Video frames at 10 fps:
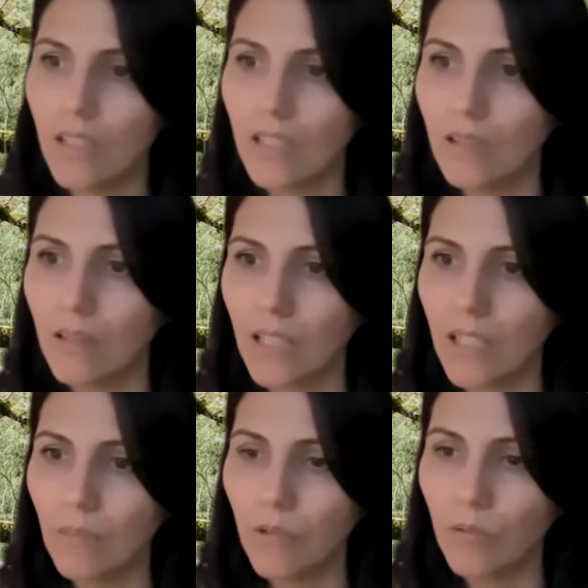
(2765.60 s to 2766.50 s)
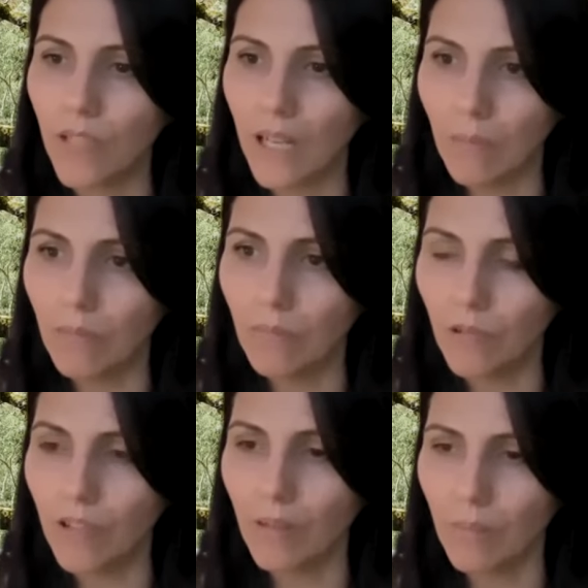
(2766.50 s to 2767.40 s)
it will come
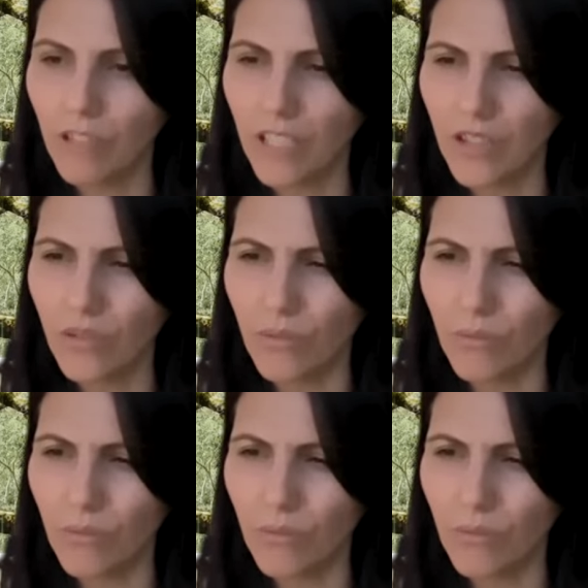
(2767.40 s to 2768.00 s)
with, I'm pretty sure